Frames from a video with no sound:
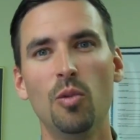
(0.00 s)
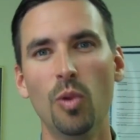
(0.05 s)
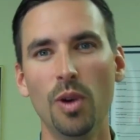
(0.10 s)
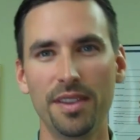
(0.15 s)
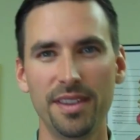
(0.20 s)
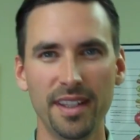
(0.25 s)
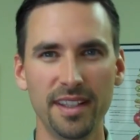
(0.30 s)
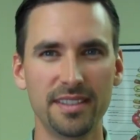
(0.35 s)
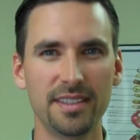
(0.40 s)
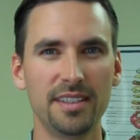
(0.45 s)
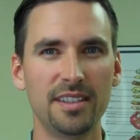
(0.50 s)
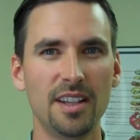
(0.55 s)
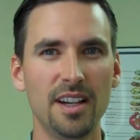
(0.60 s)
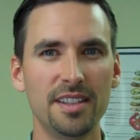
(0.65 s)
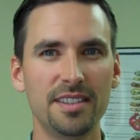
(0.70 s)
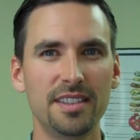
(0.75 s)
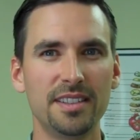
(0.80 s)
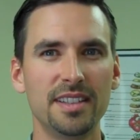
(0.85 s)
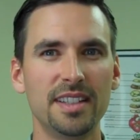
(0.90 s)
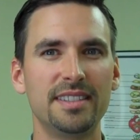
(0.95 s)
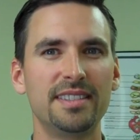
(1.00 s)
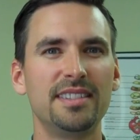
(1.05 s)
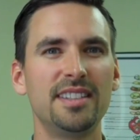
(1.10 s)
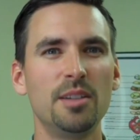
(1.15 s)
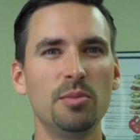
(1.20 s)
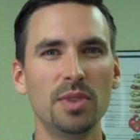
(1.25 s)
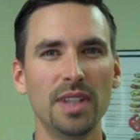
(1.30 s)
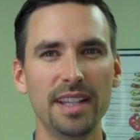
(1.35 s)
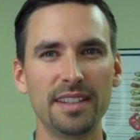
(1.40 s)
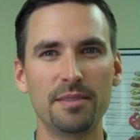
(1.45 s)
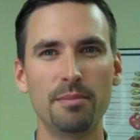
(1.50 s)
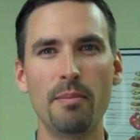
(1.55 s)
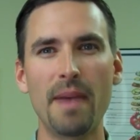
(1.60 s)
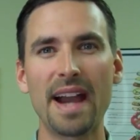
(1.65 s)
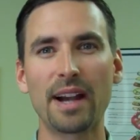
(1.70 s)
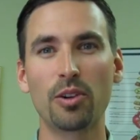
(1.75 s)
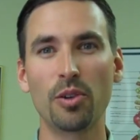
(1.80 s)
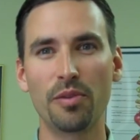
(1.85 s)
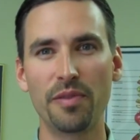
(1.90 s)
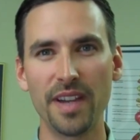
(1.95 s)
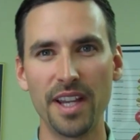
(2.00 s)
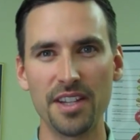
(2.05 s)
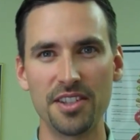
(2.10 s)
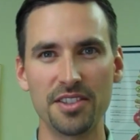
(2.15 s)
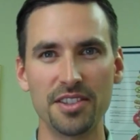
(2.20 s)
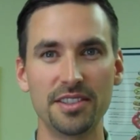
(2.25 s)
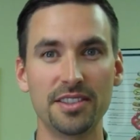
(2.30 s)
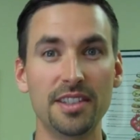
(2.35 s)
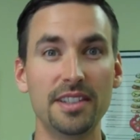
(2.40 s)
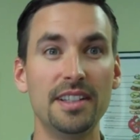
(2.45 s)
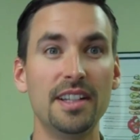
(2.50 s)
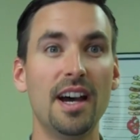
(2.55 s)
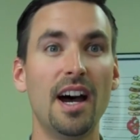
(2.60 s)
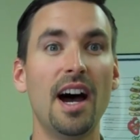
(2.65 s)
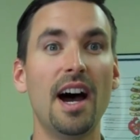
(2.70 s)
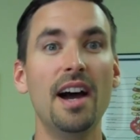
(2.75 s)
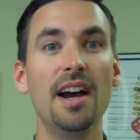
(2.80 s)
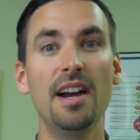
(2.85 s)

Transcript: One of the things it does is it stimulates macrophages and